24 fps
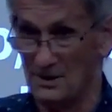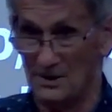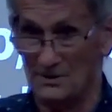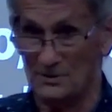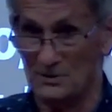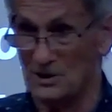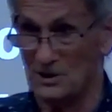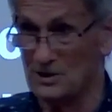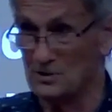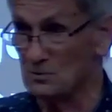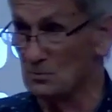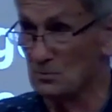
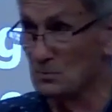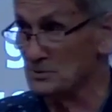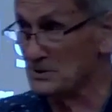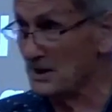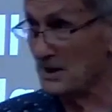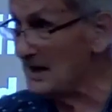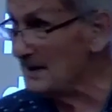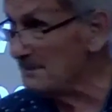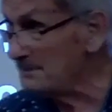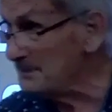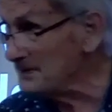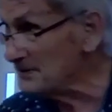Jesus was
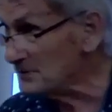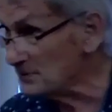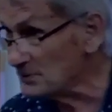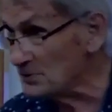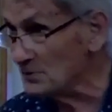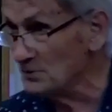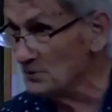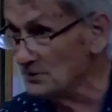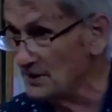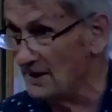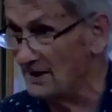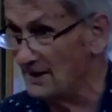happy to
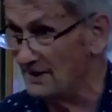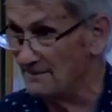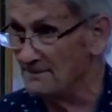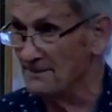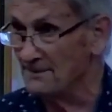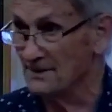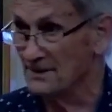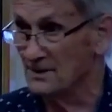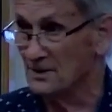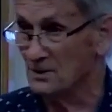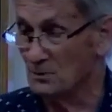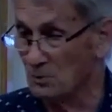do that,
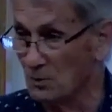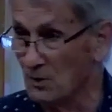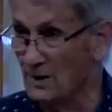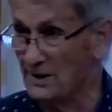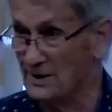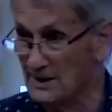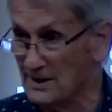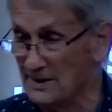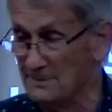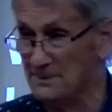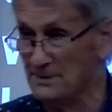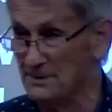quite
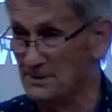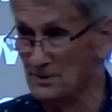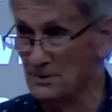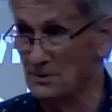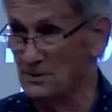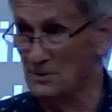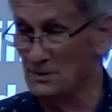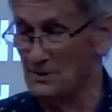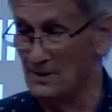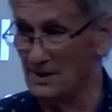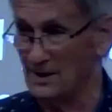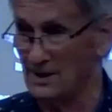happy to
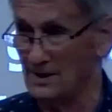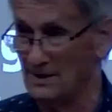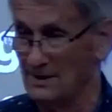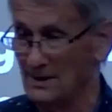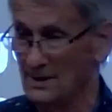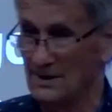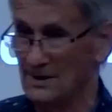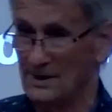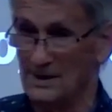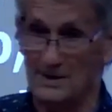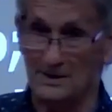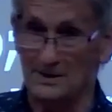do that.
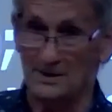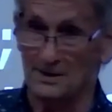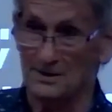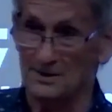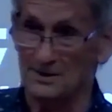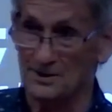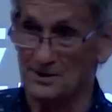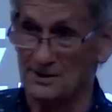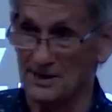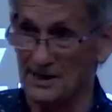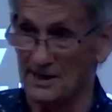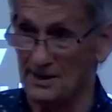He didn't
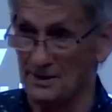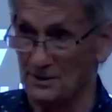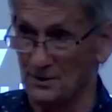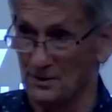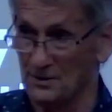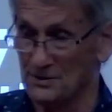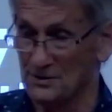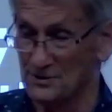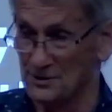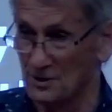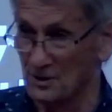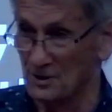stand on
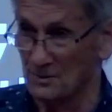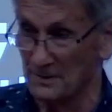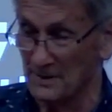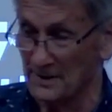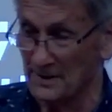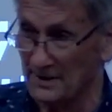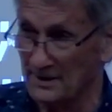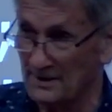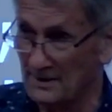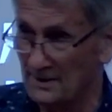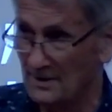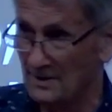
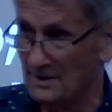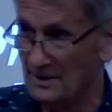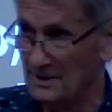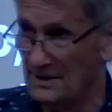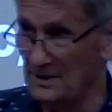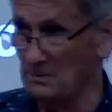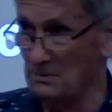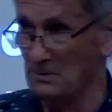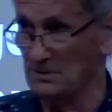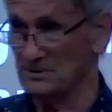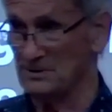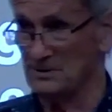ceremony. He
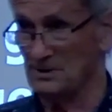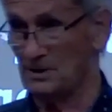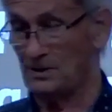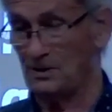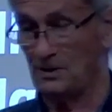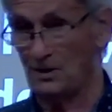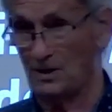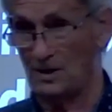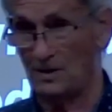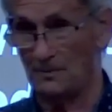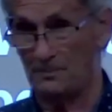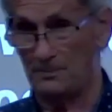wasn't the
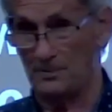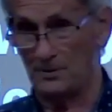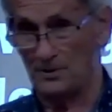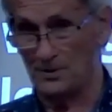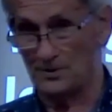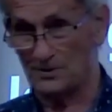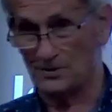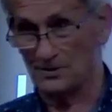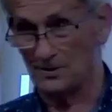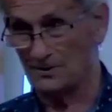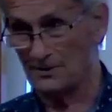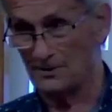kind of
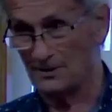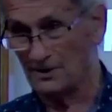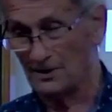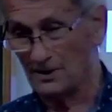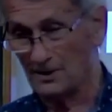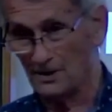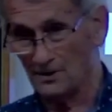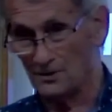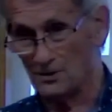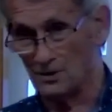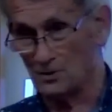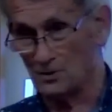person that just